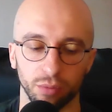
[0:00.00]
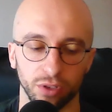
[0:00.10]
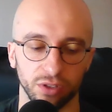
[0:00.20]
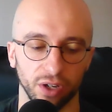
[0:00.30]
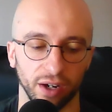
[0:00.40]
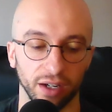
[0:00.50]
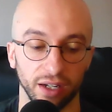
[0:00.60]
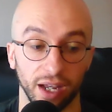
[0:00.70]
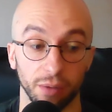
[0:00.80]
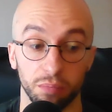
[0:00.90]
abuse go hand
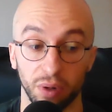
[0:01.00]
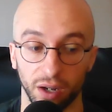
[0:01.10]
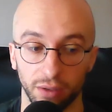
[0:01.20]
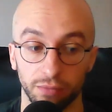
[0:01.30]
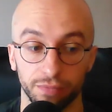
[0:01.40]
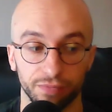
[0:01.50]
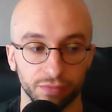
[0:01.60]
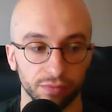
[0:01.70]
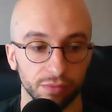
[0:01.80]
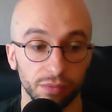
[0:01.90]
in hand but
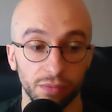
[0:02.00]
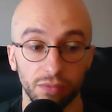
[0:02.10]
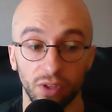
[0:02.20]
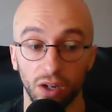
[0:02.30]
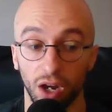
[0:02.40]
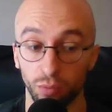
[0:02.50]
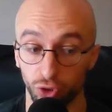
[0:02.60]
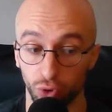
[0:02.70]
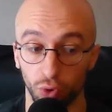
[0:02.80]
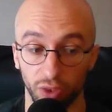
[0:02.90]
I'm
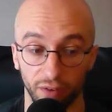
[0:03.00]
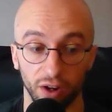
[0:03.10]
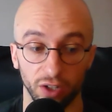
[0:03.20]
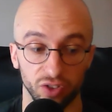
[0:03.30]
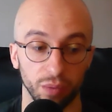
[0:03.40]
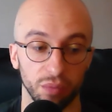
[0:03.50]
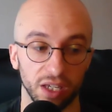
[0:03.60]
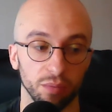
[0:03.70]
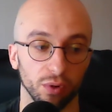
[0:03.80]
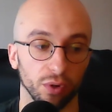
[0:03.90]
sure there are some
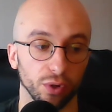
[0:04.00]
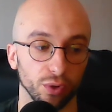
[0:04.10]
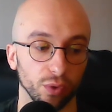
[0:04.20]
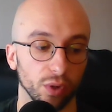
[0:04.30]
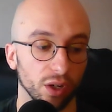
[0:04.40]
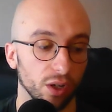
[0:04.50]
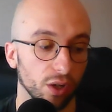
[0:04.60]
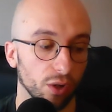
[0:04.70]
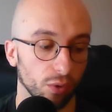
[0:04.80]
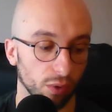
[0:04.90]
people who
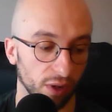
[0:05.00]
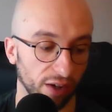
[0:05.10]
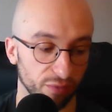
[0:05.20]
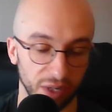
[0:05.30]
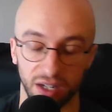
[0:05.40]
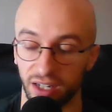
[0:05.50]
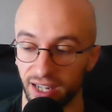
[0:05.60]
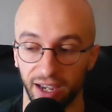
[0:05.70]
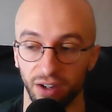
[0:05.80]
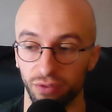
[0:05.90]
have been in
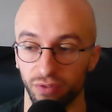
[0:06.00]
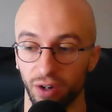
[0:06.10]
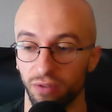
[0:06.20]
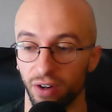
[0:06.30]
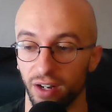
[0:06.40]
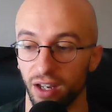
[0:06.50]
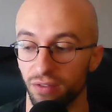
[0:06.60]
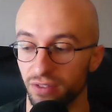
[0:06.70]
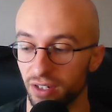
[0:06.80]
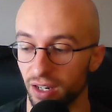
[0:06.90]
care who felt very
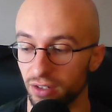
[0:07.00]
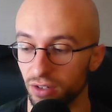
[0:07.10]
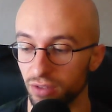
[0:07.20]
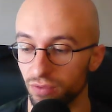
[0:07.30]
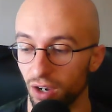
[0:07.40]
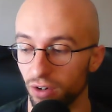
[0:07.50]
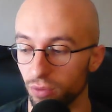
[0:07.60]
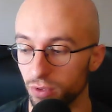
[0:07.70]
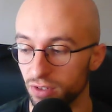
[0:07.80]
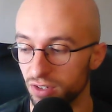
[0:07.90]
loved and had good
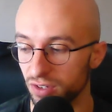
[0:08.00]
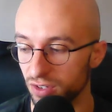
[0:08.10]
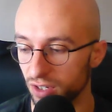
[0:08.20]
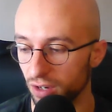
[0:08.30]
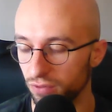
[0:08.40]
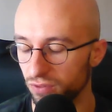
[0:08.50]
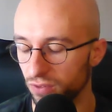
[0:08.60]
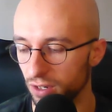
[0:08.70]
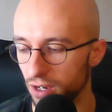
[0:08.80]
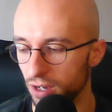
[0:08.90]
environments and stuff
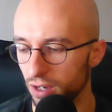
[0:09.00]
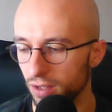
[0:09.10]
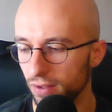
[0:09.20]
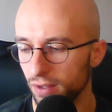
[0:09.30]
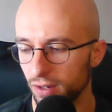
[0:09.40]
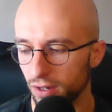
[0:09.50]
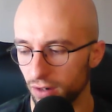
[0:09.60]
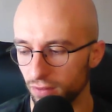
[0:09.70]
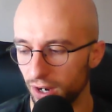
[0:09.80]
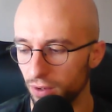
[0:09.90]
uh,
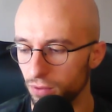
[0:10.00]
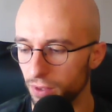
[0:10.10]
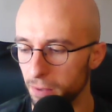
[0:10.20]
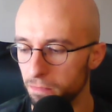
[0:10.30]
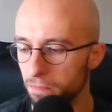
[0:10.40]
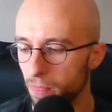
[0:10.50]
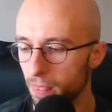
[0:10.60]
around them